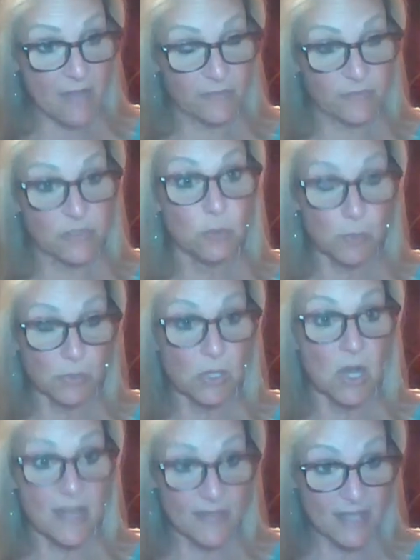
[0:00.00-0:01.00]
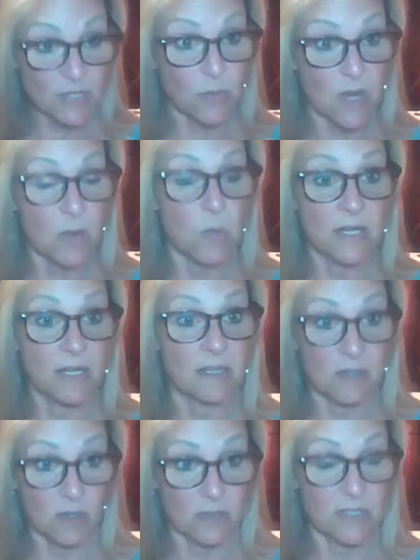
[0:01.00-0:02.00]
have to apply, and that's where I want
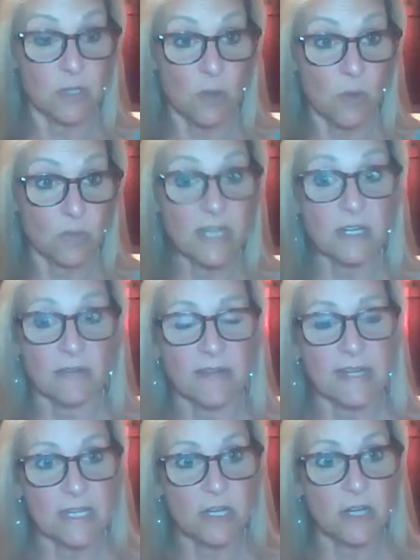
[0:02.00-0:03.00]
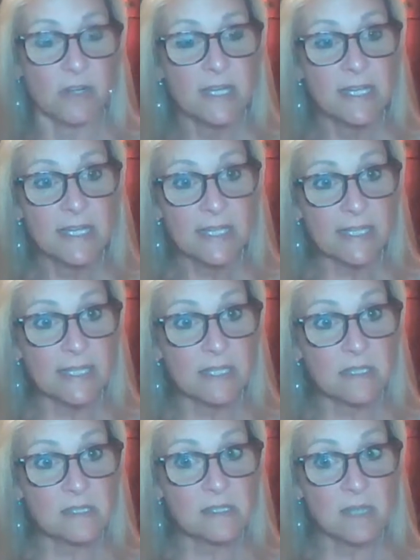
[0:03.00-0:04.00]
to, hone in on right here,
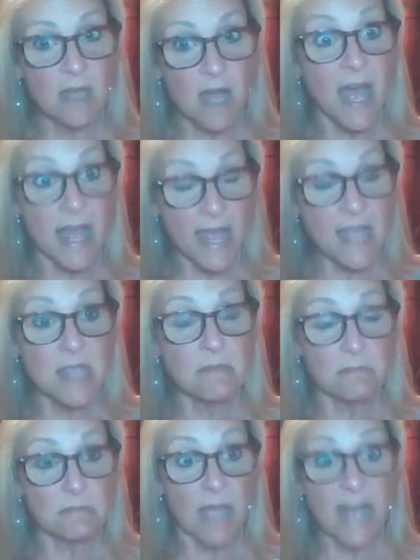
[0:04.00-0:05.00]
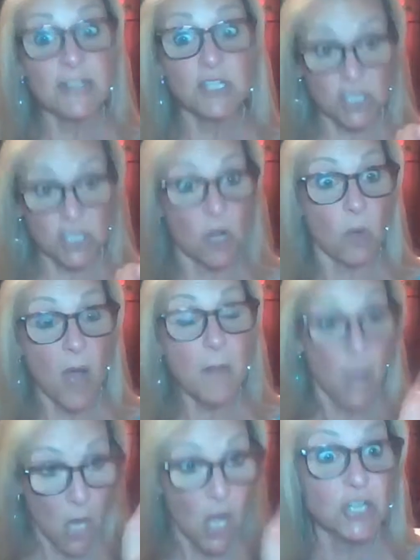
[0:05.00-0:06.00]
is I had to show
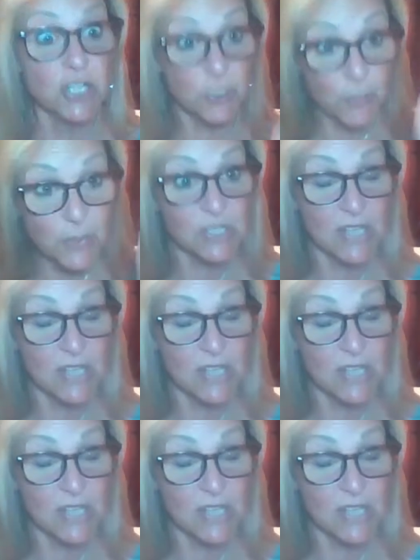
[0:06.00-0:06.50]
up 100%